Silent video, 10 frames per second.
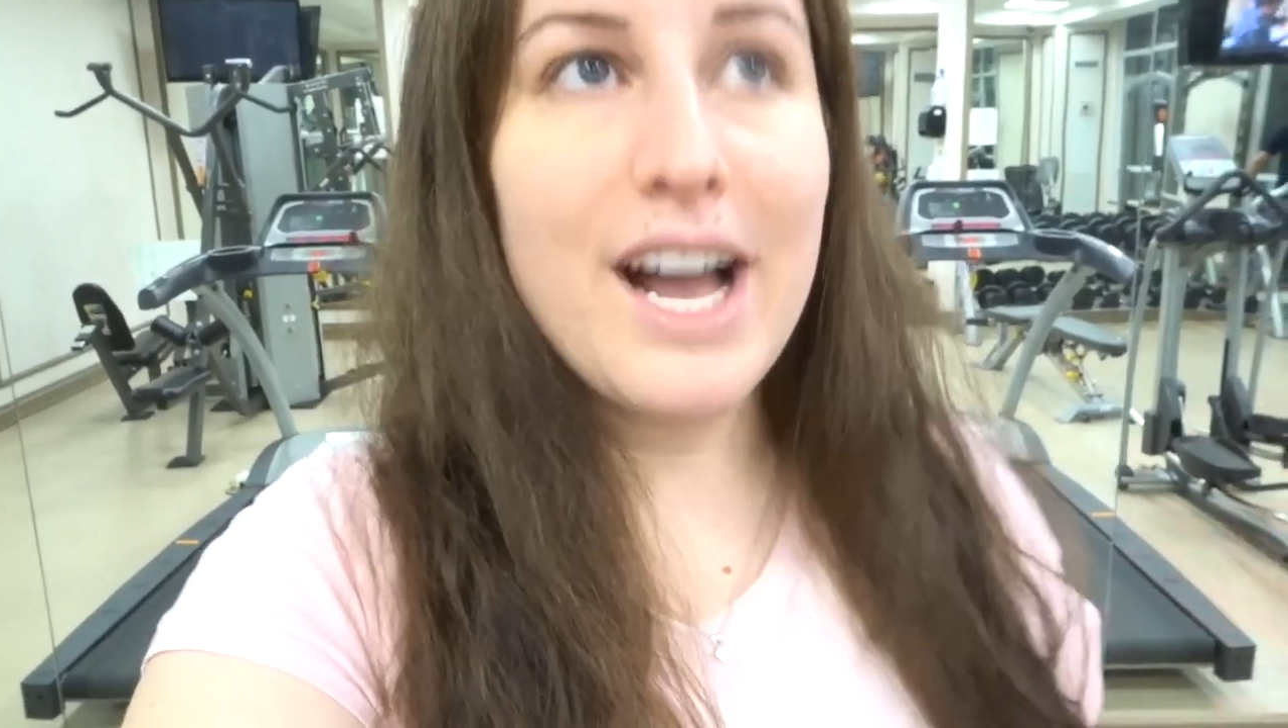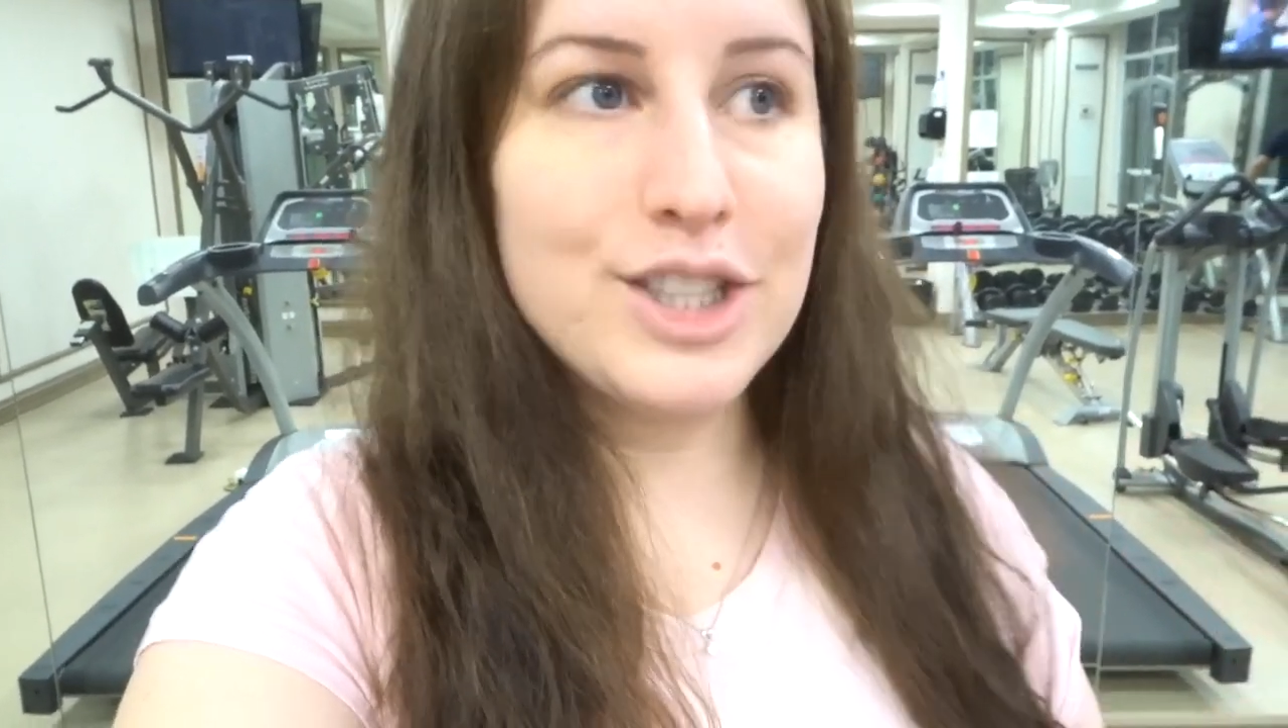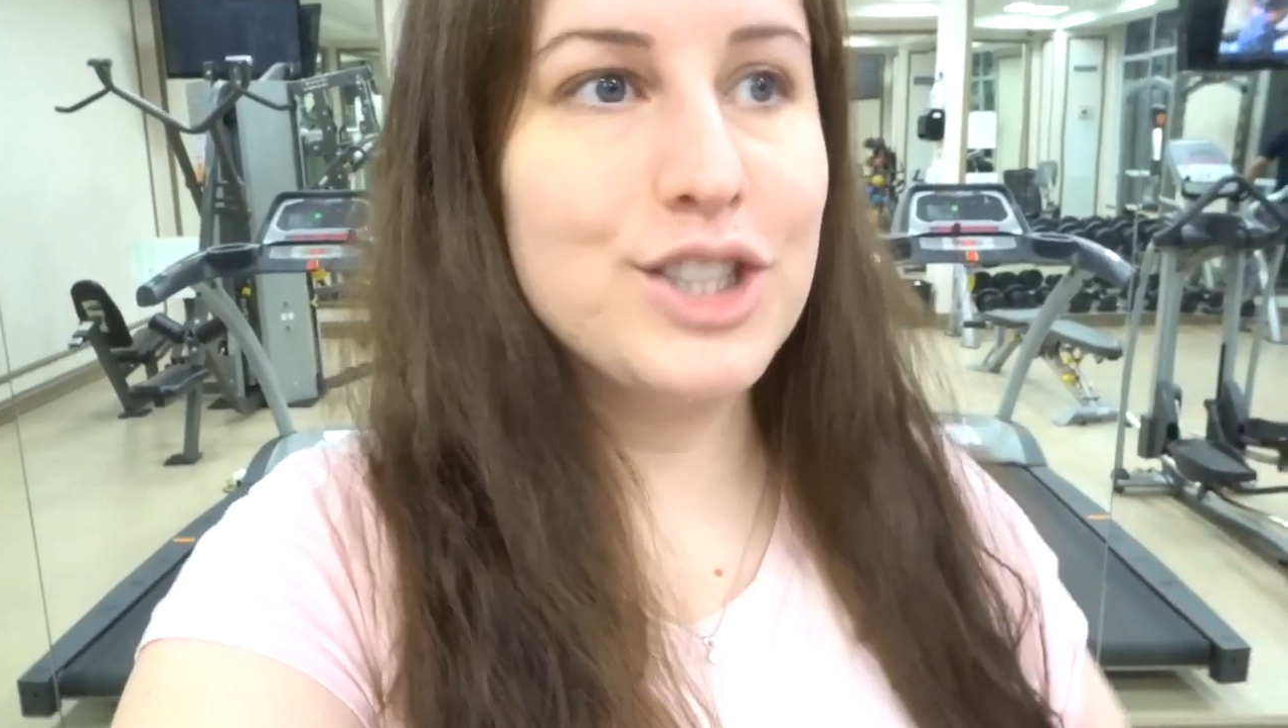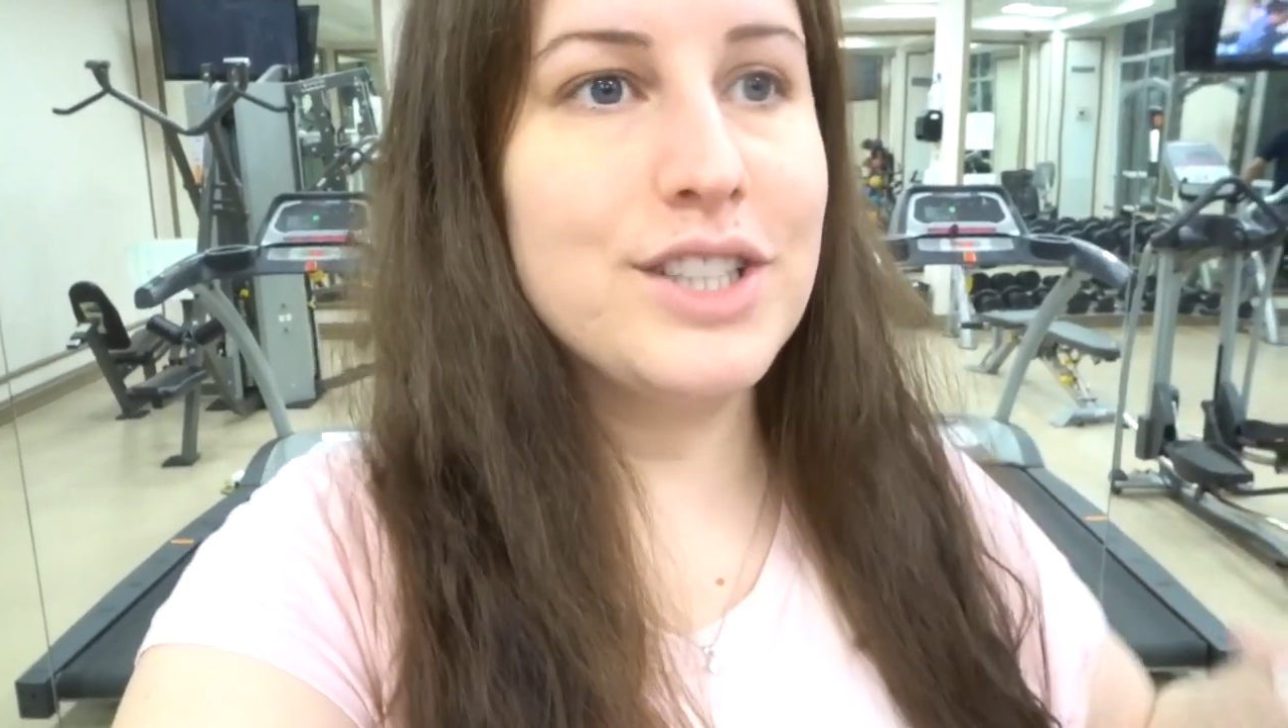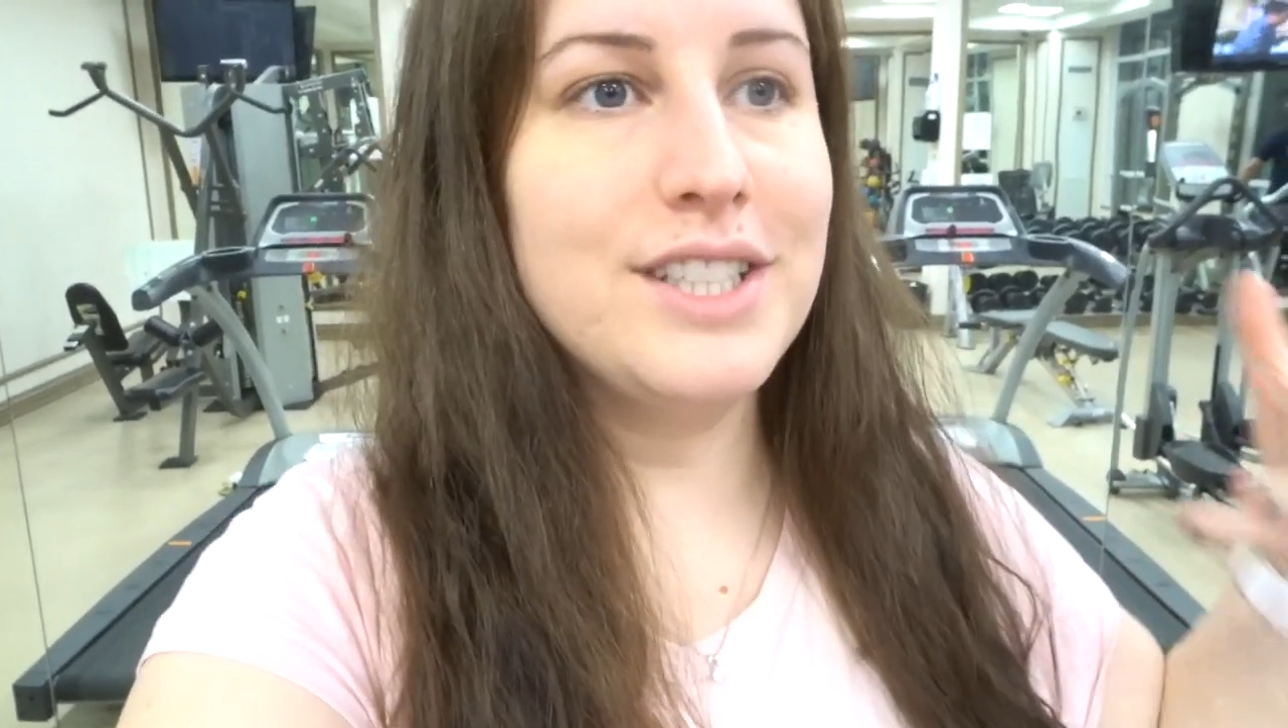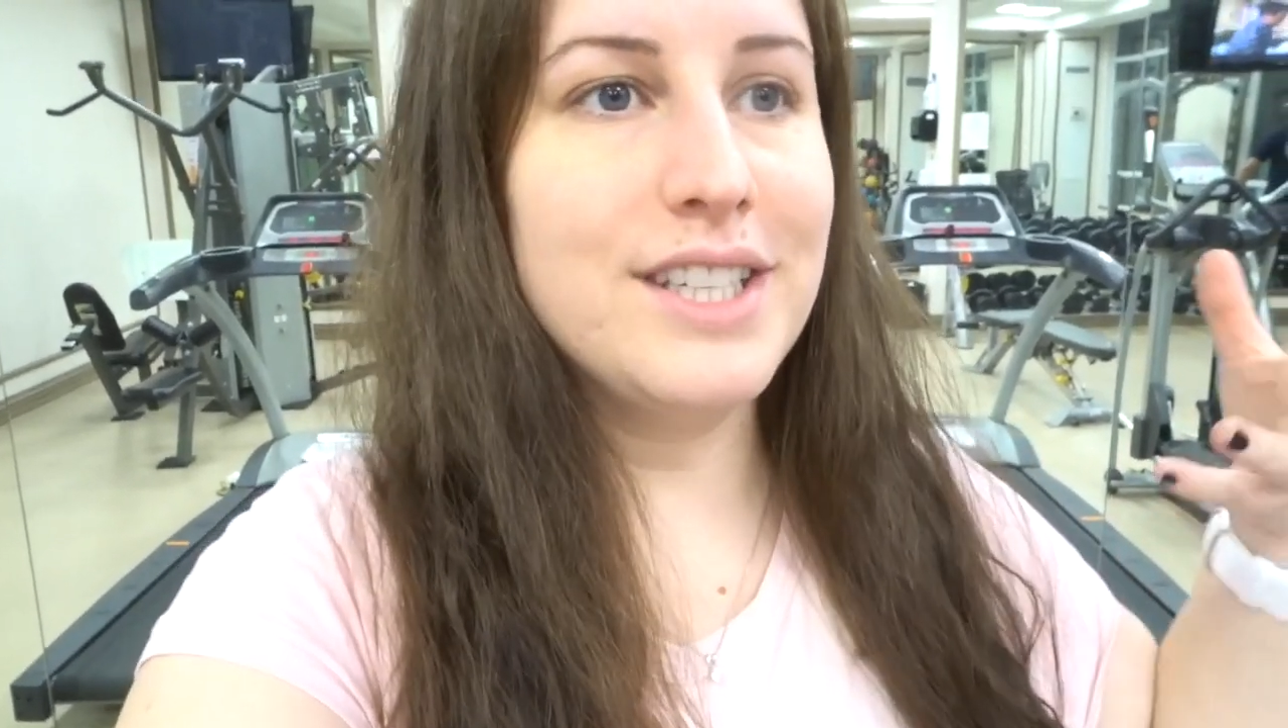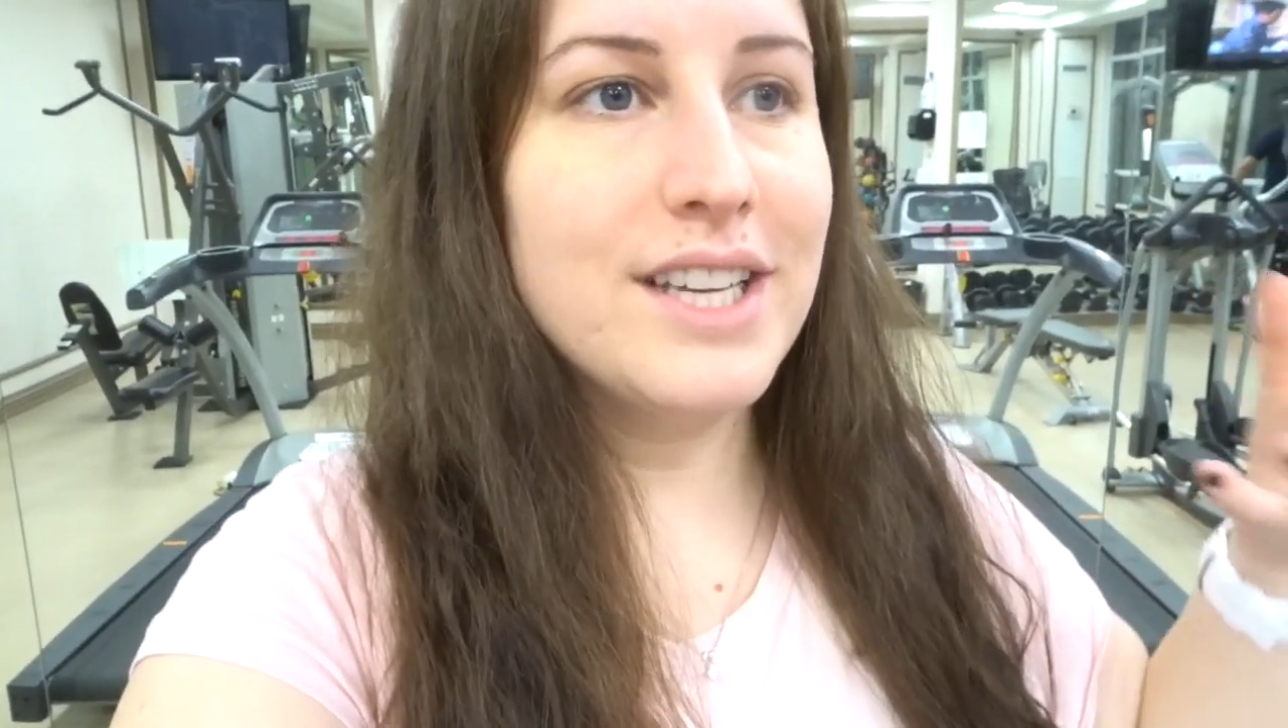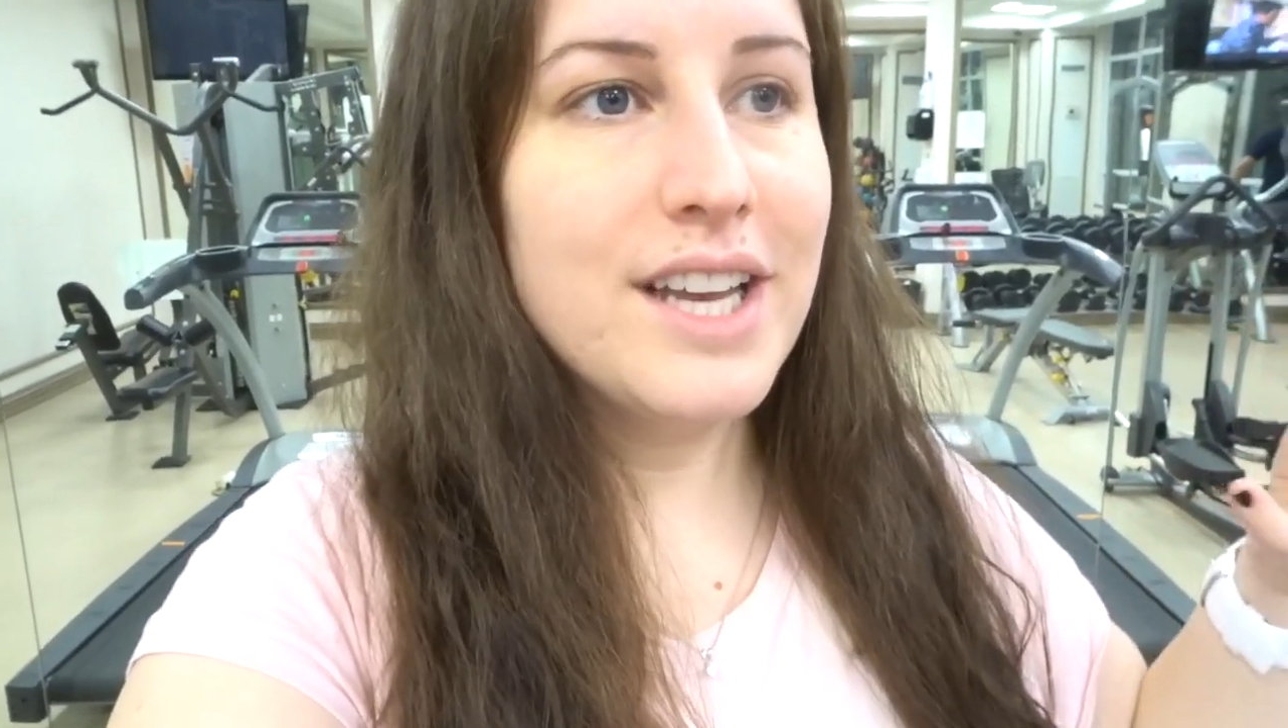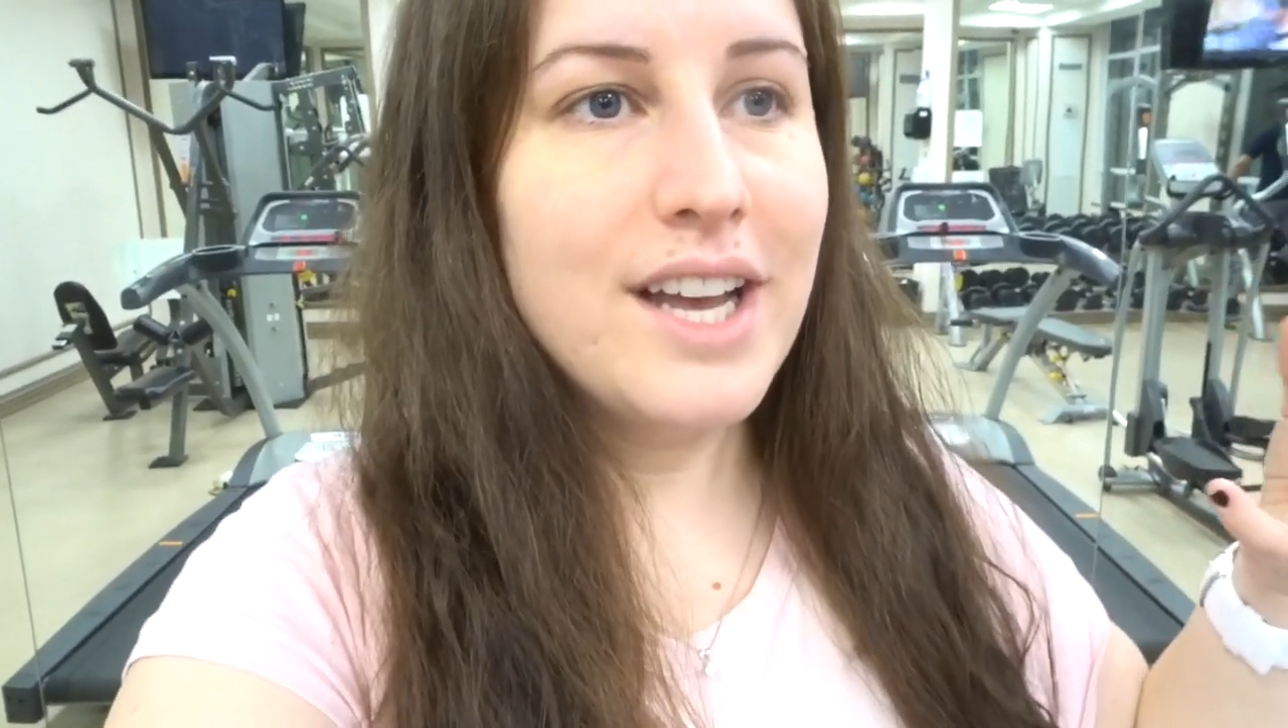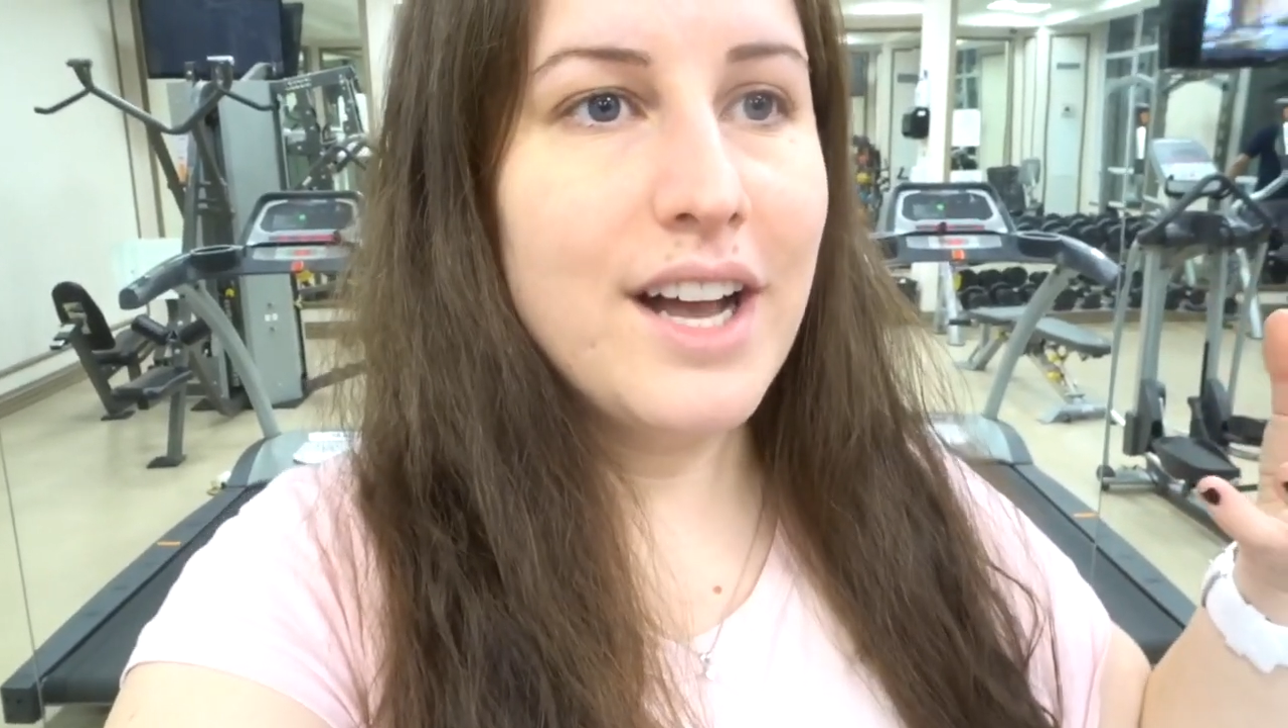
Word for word: actually